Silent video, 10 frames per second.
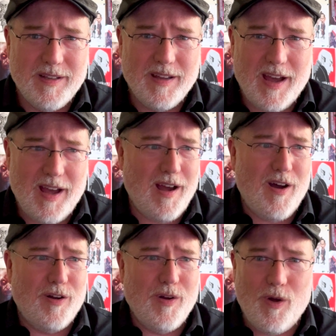uh,
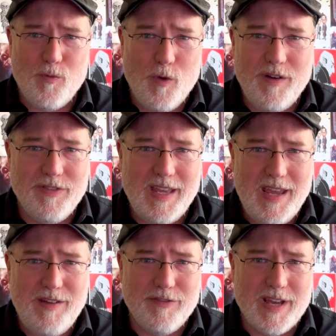on on one of the
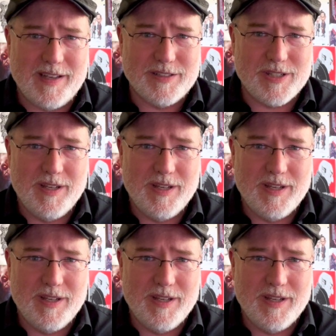evenings.